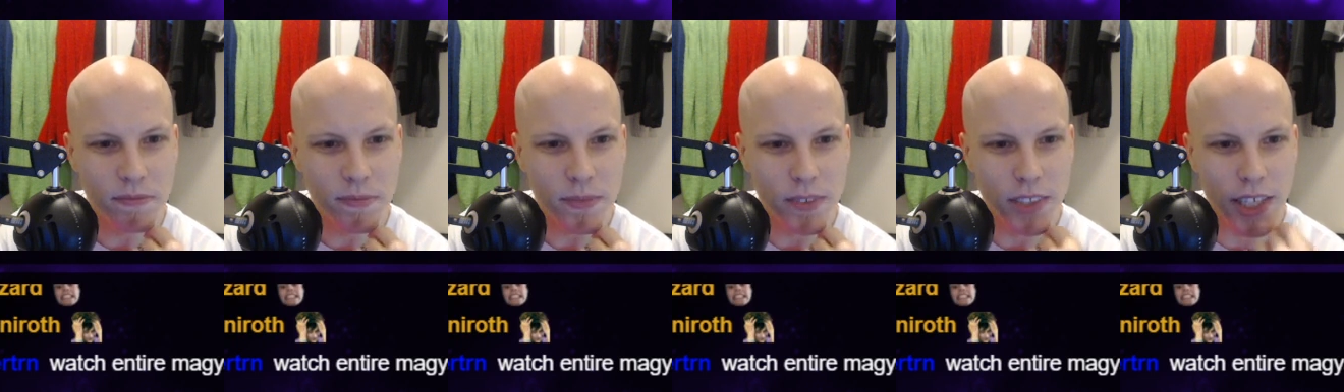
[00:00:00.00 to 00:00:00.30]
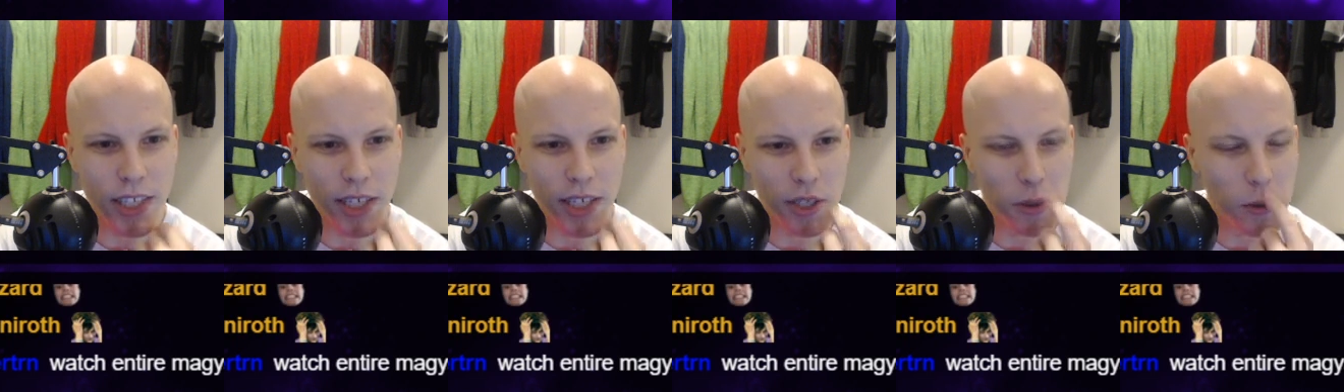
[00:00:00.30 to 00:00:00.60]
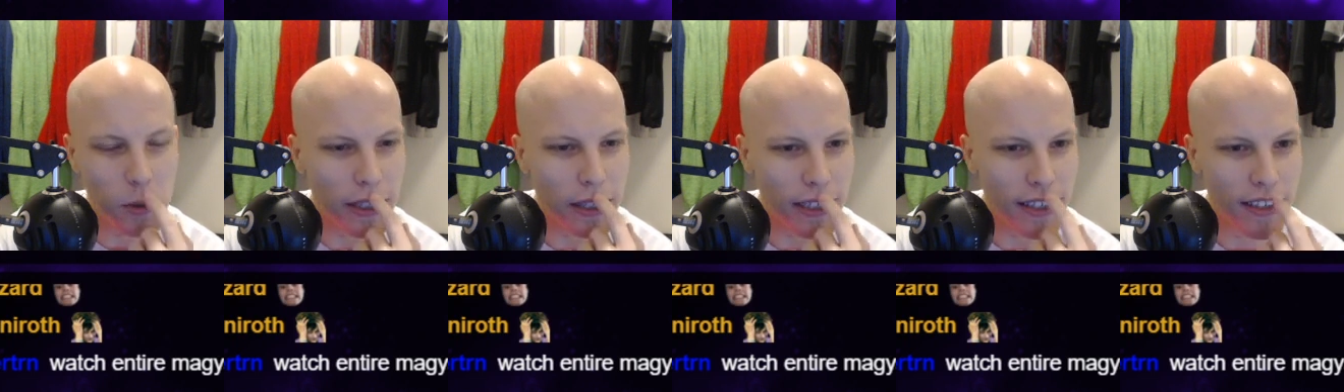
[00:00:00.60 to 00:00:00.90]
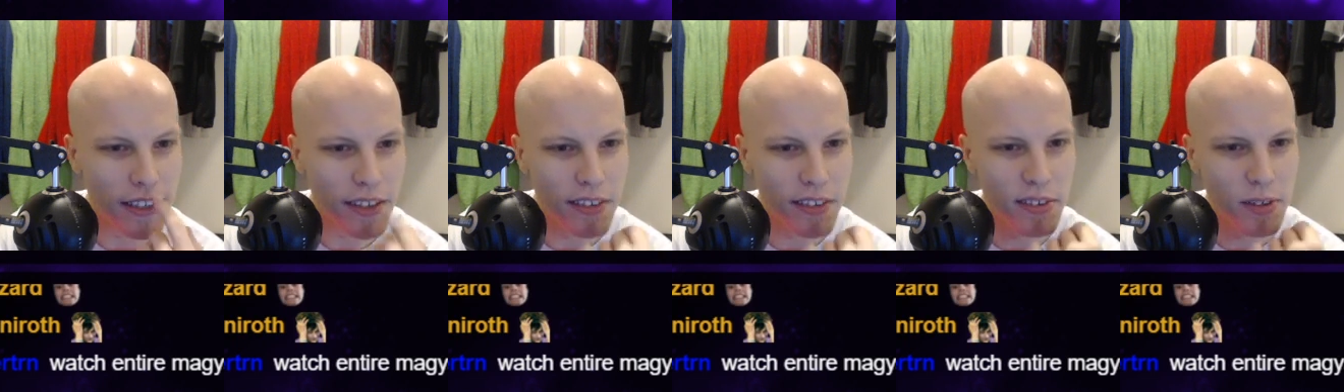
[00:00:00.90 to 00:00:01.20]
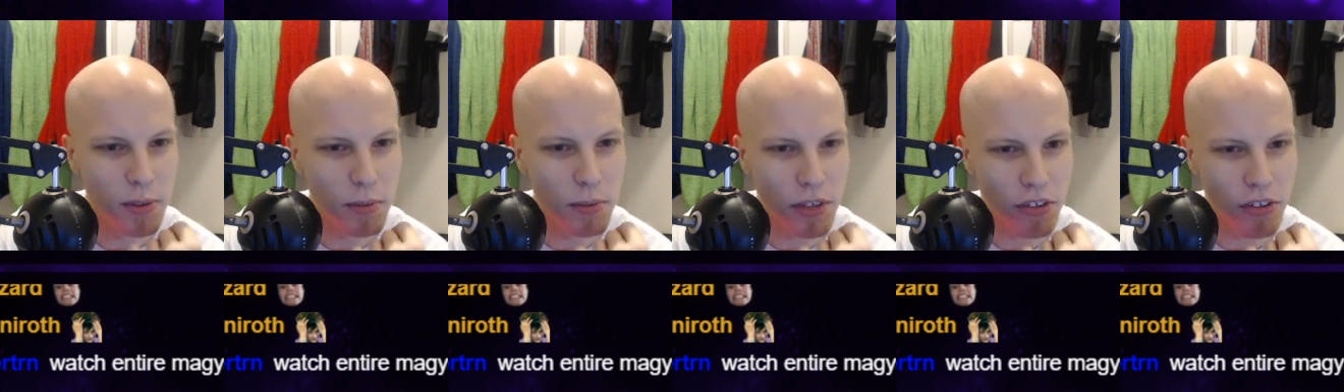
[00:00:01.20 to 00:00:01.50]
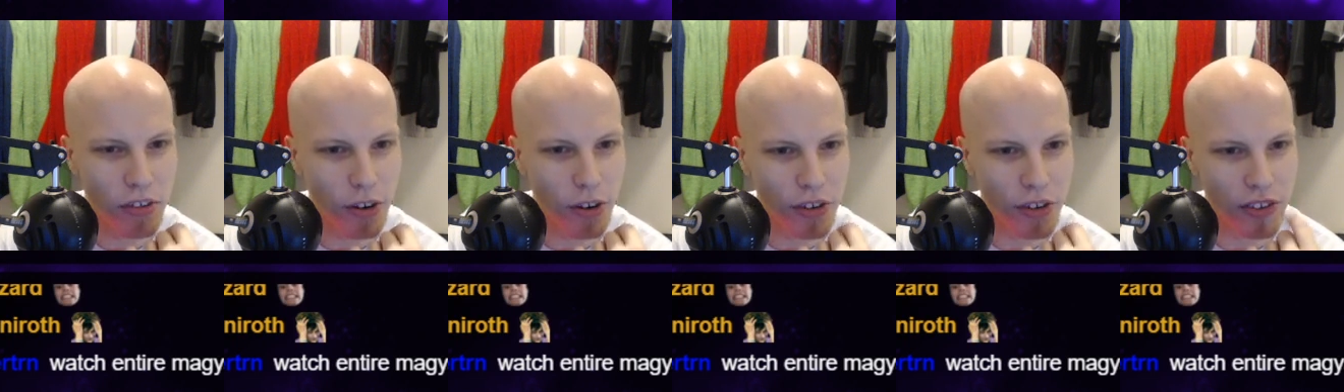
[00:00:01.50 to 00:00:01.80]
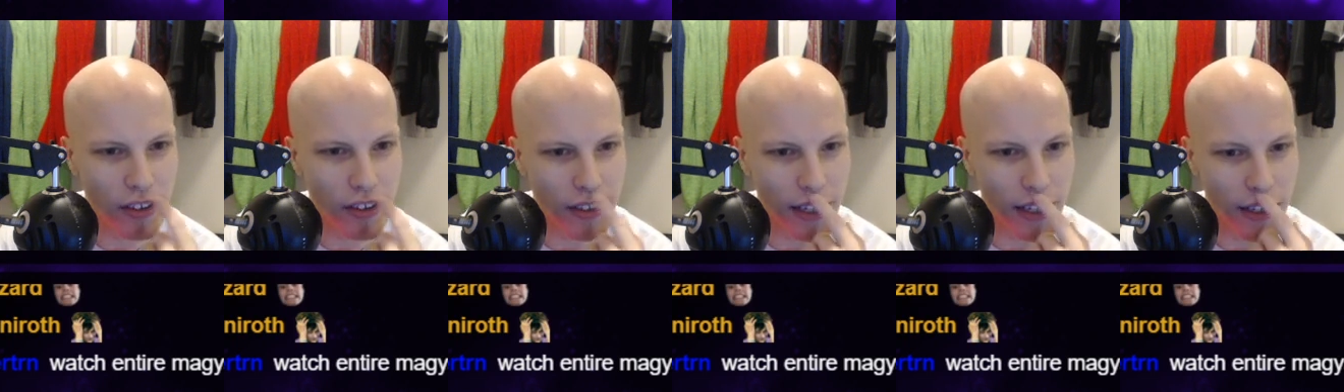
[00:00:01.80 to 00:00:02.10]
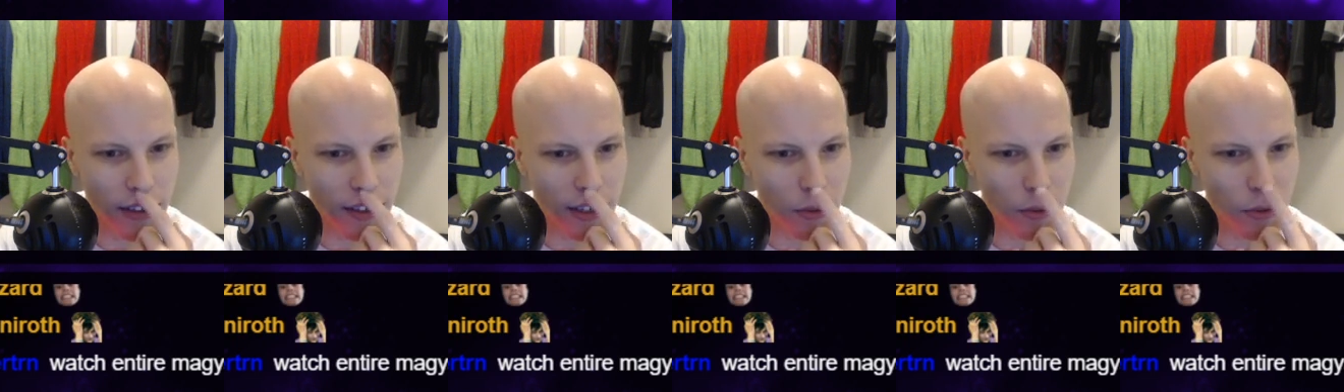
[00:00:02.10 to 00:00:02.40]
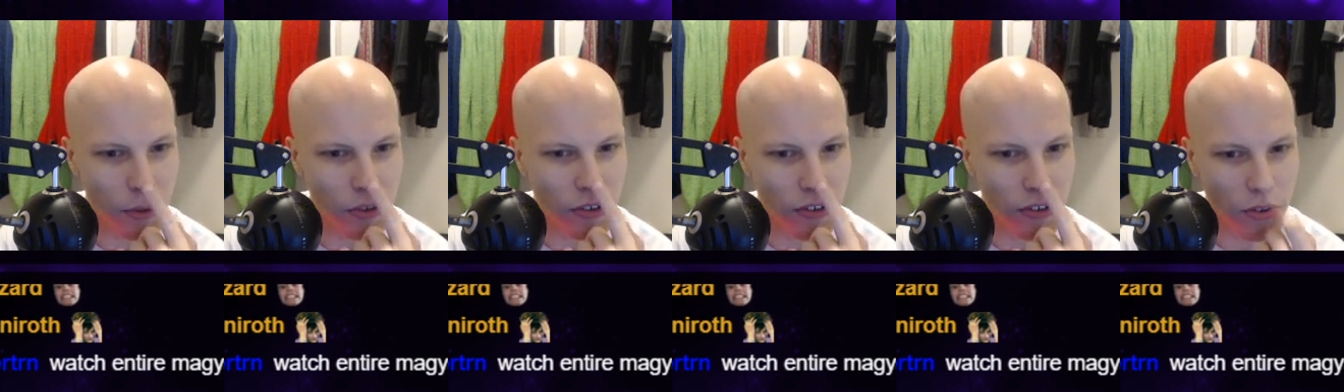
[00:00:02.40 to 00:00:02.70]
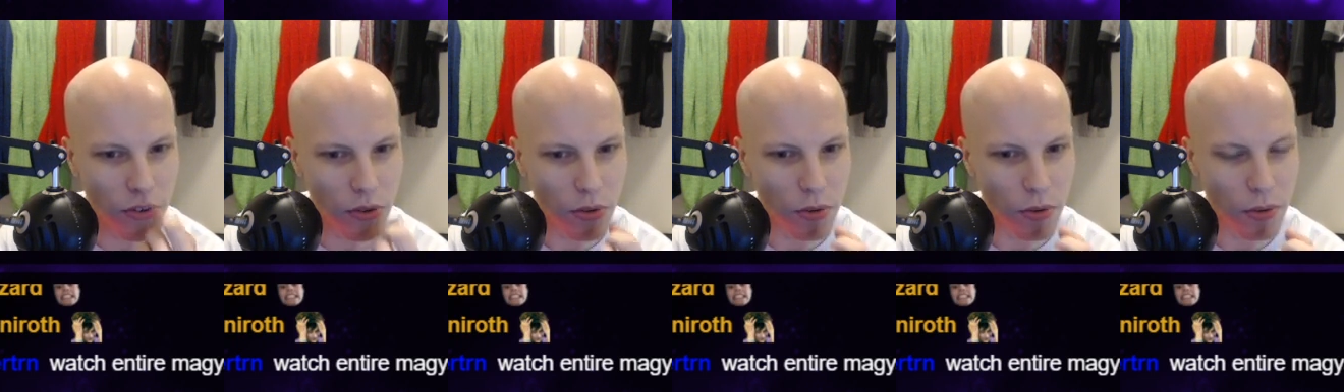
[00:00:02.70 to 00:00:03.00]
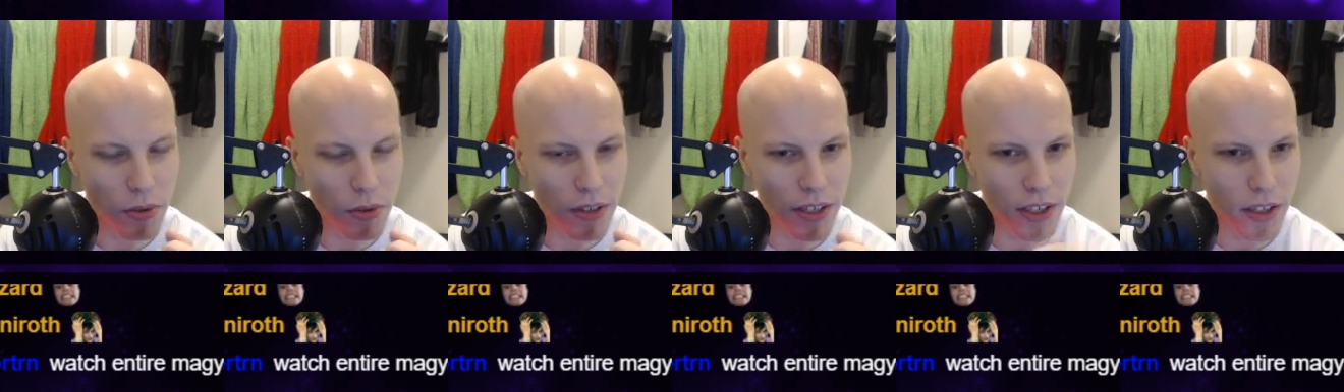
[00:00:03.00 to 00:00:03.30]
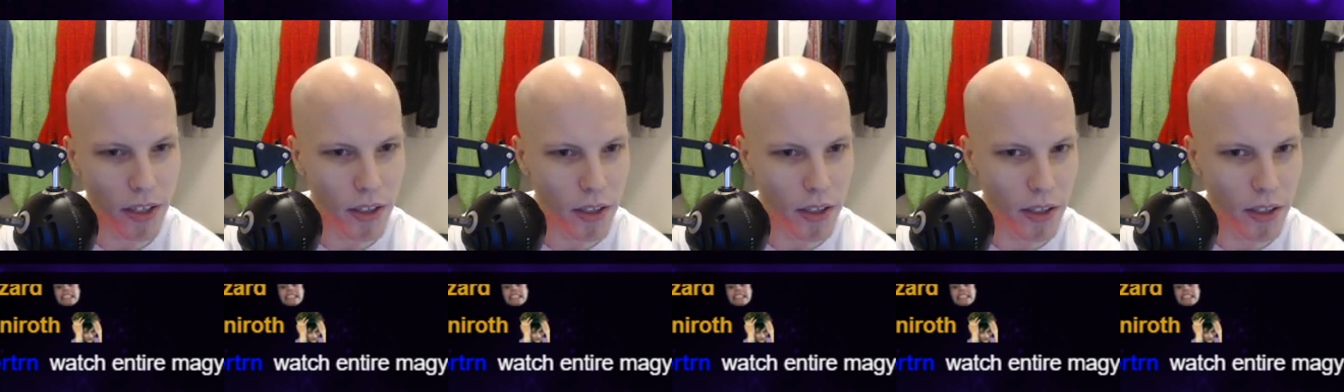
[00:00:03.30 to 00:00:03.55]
Yeah, cool. And then I assume the charge at the end there was just to like